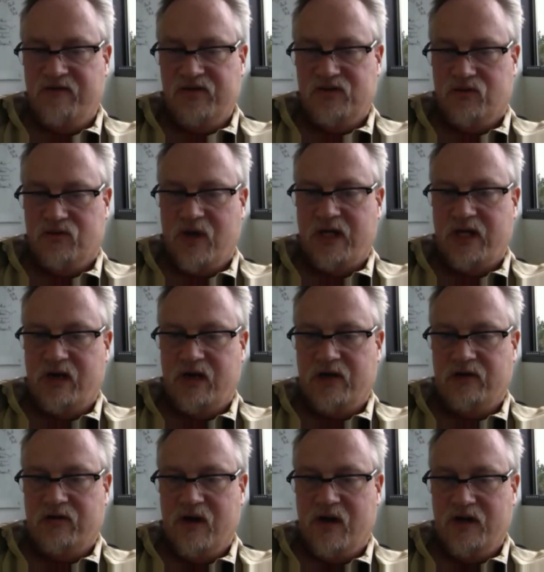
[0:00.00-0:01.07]
is running on
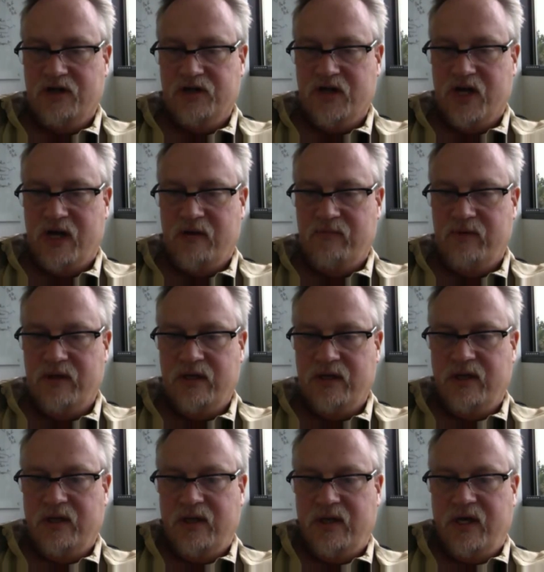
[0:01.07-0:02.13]
a cron job,
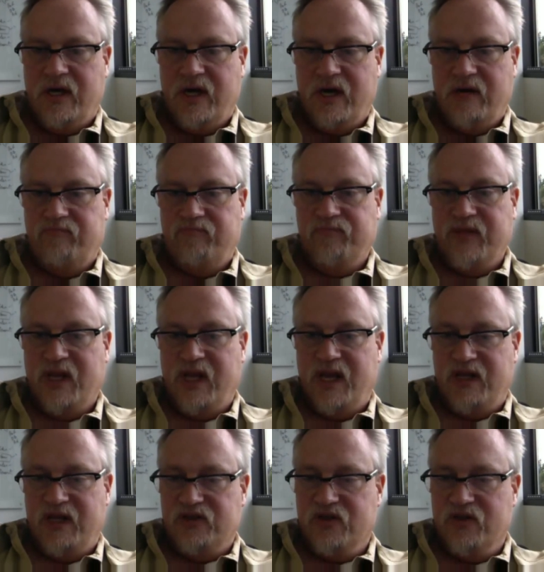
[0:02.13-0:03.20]

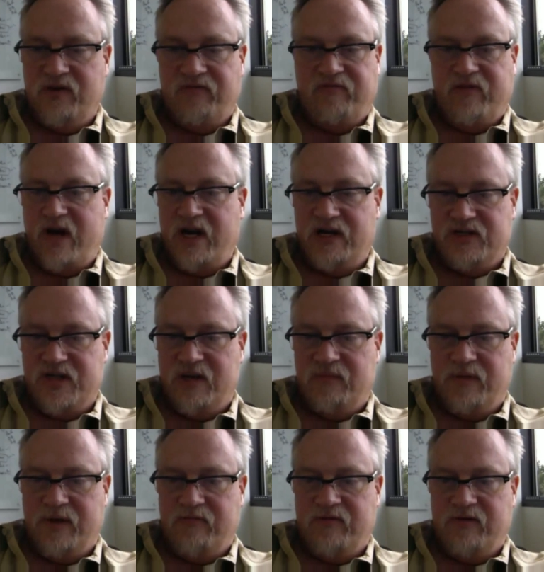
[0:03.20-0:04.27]
and so it fires
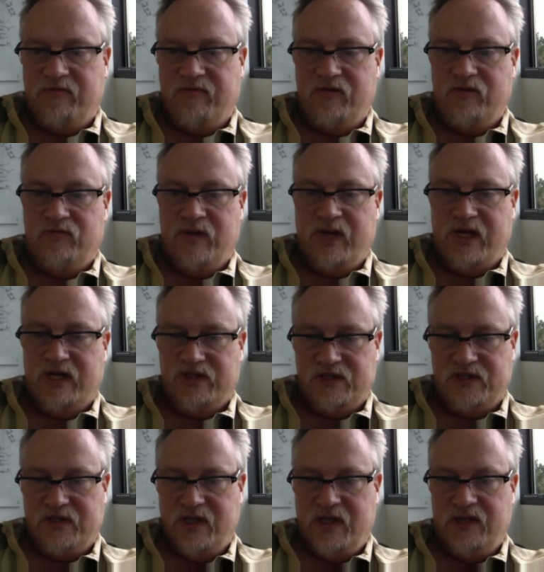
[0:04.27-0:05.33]
up every few
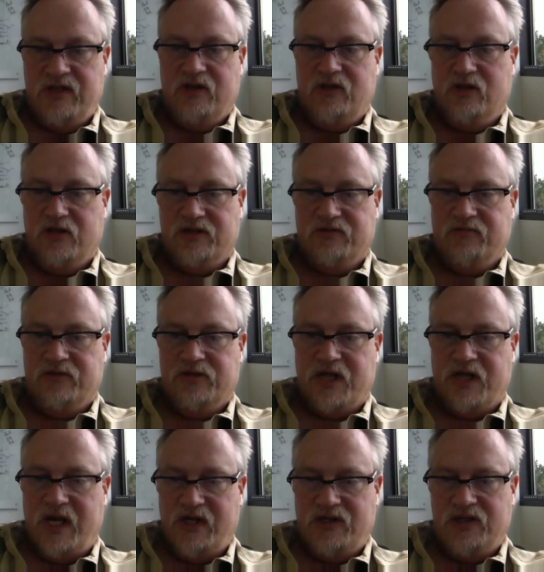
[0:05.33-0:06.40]
minutes and then looks for
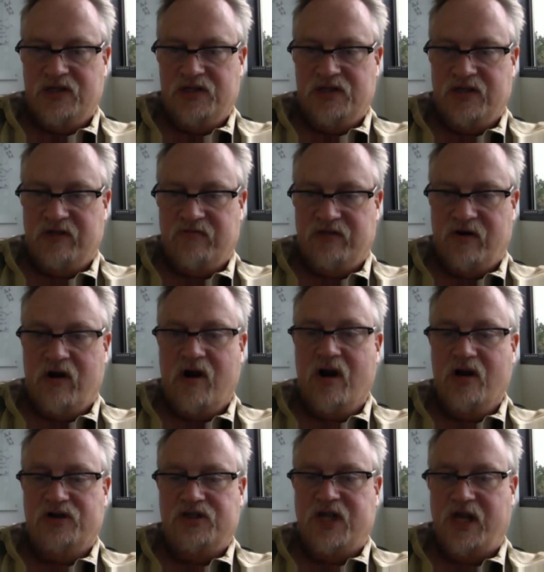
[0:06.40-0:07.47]
changes, and if there
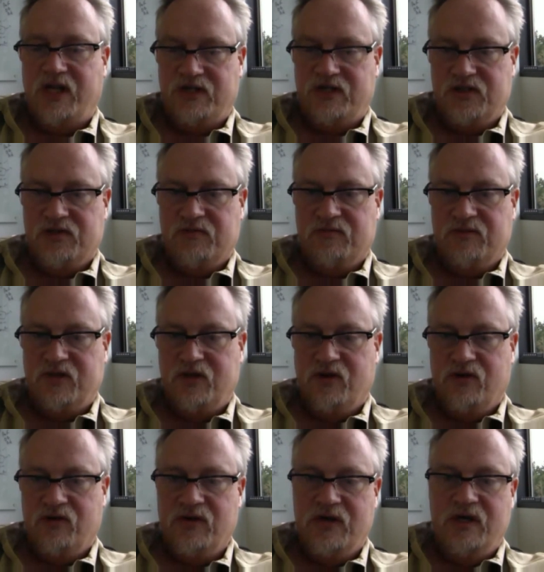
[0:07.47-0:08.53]
are changes,
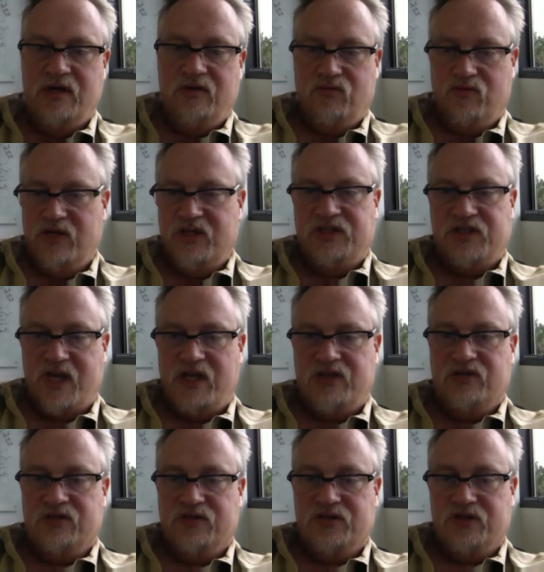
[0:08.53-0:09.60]

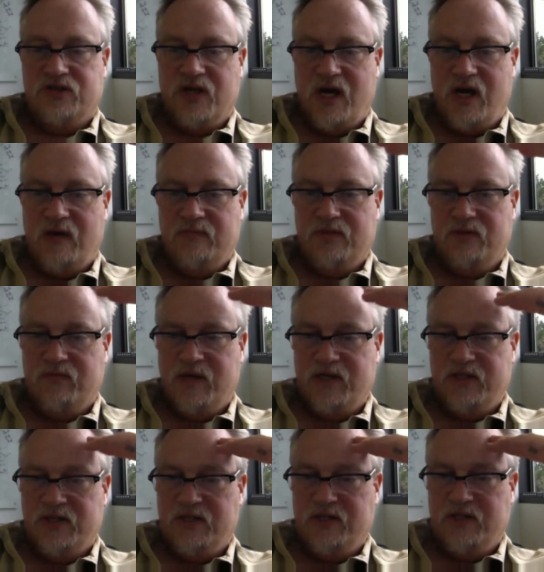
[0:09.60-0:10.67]
reschedules the job. So
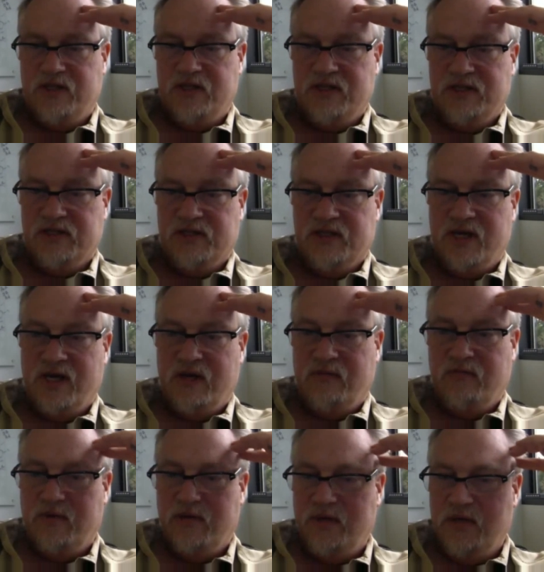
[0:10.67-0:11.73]
basically, this
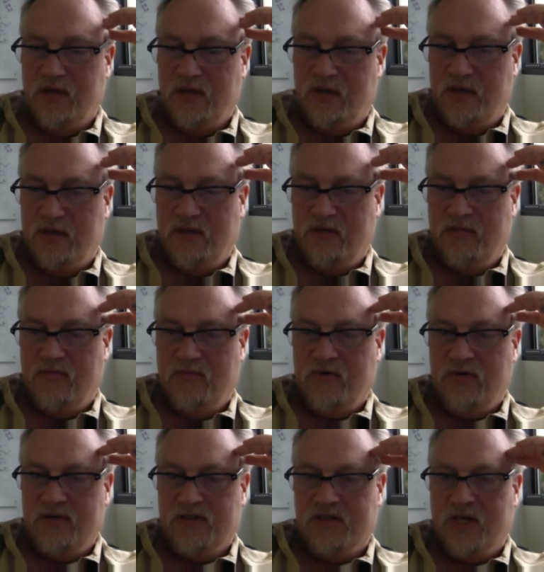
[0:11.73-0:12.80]
was